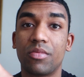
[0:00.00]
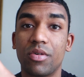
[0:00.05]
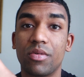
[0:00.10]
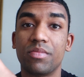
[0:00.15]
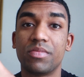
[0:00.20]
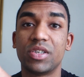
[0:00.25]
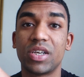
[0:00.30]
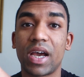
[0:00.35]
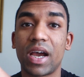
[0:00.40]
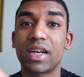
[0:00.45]

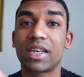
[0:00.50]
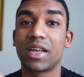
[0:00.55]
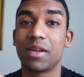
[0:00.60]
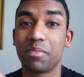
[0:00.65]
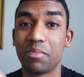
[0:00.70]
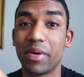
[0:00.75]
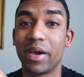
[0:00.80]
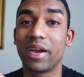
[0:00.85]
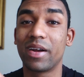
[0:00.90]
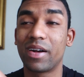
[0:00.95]
more jacked
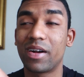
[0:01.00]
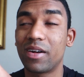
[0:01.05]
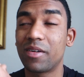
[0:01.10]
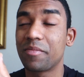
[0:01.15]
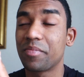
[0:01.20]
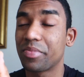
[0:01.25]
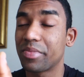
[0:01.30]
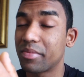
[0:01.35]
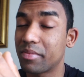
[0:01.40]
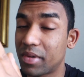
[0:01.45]
and
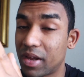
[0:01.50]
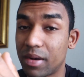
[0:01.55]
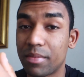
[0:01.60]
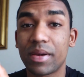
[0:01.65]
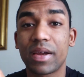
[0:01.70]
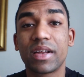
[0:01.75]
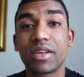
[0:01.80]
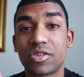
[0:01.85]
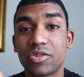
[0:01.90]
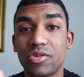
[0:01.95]
bigger. I'm
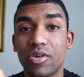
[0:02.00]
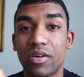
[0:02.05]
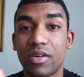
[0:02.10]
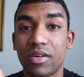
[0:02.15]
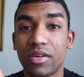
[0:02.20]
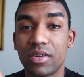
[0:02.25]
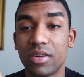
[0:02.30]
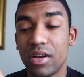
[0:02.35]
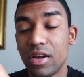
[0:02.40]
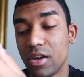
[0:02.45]
getting
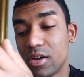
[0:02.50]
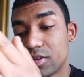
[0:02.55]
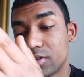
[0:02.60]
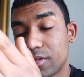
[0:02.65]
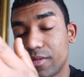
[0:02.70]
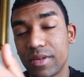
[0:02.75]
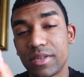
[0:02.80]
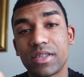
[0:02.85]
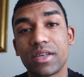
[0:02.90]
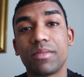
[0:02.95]
stronger.
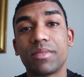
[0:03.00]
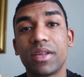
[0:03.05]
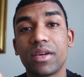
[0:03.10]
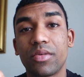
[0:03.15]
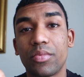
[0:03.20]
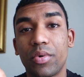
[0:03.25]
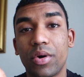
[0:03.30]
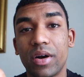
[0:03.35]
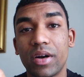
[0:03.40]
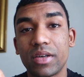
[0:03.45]
So when
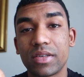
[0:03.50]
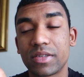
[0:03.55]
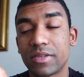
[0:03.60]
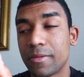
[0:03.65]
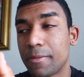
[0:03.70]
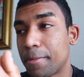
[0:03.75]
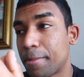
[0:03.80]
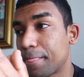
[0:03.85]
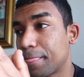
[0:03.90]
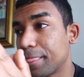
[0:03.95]
something works,
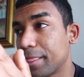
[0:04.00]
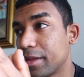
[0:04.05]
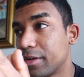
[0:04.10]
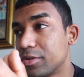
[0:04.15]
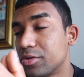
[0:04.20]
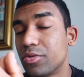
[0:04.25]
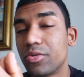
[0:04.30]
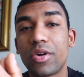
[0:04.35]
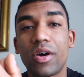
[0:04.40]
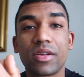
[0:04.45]

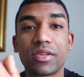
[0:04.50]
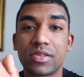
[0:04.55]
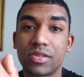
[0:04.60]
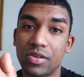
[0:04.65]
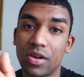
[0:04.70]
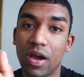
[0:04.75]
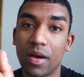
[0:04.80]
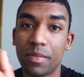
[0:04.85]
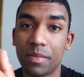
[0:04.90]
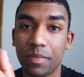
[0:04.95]
do not
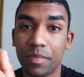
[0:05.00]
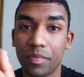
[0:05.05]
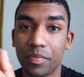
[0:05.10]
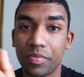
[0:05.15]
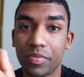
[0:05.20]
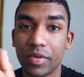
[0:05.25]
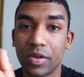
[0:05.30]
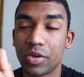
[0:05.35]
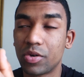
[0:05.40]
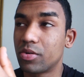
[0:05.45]
stop.
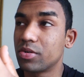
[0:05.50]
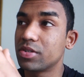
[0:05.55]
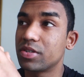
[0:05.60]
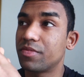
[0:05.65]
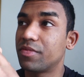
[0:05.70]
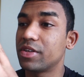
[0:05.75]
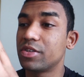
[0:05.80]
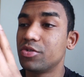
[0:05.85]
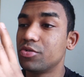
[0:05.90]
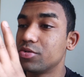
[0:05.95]

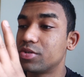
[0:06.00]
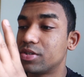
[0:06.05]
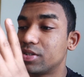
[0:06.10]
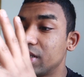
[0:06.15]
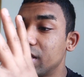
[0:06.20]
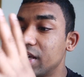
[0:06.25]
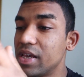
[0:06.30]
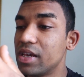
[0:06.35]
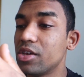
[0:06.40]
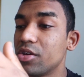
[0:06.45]
When
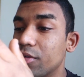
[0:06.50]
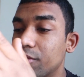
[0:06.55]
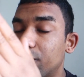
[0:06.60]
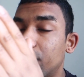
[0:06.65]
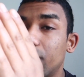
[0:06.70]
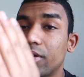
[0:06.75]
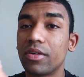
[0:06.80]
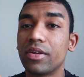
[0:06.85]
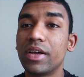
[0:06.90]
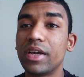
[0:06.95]
you're
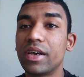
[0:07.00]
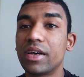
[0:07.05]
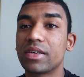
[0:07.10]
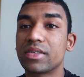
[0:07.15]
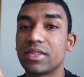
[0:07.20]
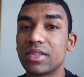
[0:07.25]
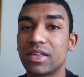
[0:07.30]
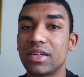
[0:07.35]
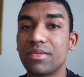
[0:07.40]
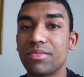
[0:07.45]
following a
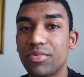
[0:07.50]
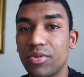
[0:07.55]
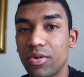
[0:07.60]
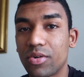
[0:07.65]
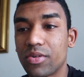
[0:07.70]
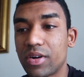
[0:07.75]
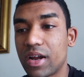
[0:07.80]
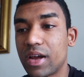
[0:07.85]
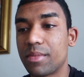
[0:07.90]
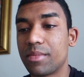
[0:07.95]
certain
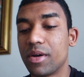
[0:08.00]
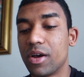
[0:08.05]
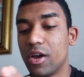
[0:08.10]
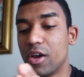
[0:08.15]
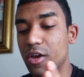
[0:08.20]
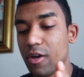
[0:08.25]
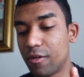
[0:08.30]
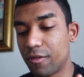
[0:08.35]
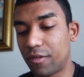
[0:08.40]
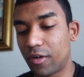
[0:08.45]
program,
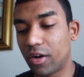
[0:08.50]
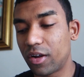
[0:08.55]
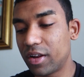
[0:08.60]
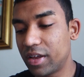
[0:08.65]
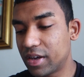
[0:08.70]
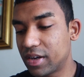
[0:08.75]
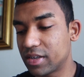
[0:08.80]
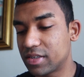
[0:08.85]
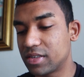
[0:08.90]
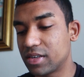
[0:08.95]

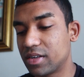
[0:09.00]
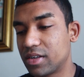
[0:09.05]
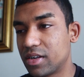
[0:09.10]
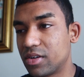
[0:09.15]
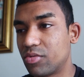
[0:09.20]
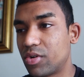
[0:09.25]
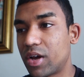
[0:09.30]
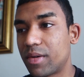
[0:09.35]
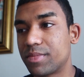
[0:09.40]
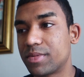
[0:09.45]
following a
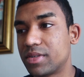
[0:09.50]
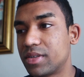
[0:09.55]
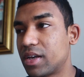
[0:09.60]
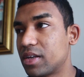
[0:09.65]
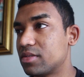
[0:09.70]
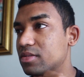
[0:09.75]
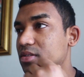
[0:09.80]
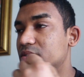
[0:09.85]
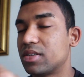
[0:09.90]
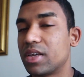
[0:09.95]
certain rep
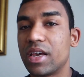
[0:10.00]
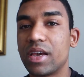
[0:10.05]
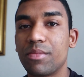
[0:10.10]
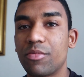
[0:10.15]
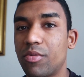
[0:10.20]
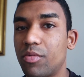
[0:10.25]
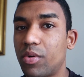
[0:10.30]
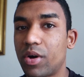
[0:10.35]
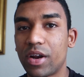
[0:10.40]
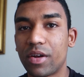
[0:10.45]
set, seam,
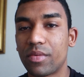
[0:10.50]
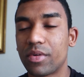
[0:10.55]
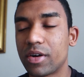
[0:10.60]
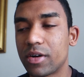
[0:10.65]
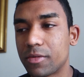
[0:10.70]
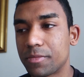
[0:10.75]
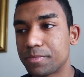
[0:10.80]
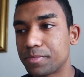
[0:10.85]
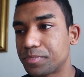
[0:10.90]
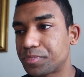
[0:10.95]
or
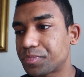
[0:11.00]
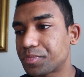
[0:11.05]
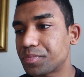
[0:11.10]
whatever,